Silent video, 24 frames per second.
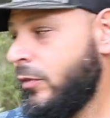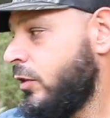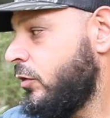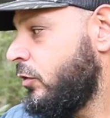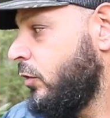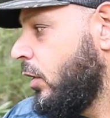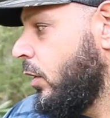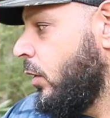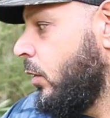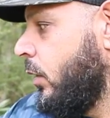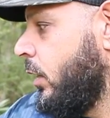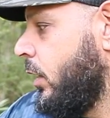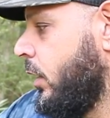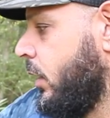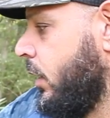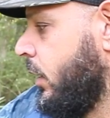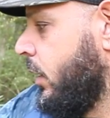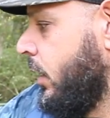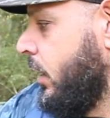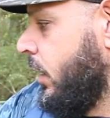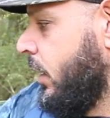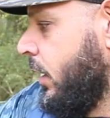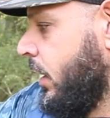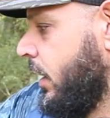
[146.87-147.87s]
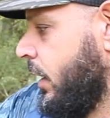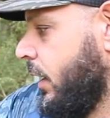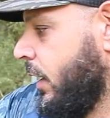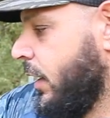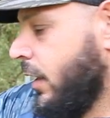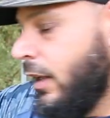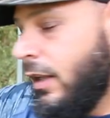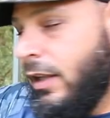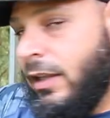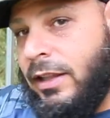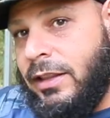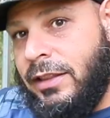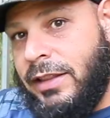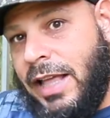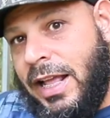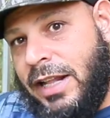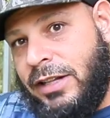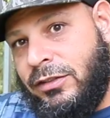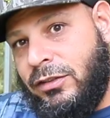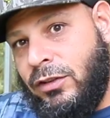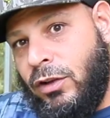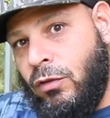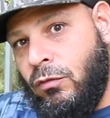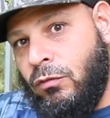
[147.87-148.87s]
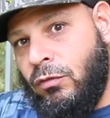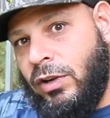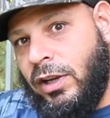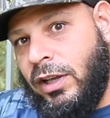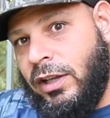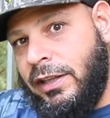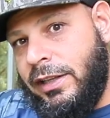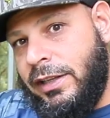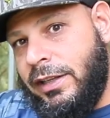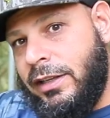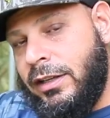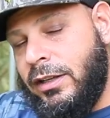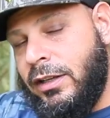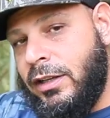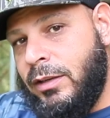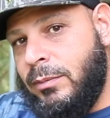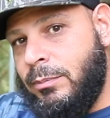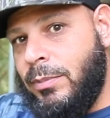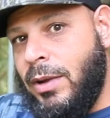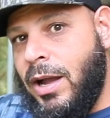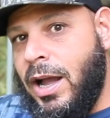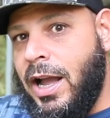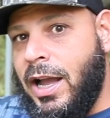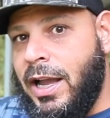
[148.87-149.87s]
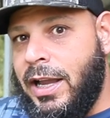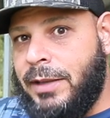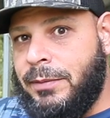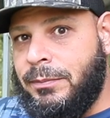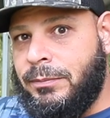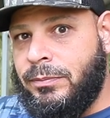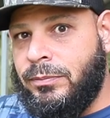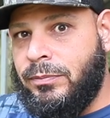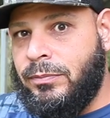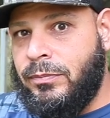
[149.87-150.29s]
So, that's a really good buy.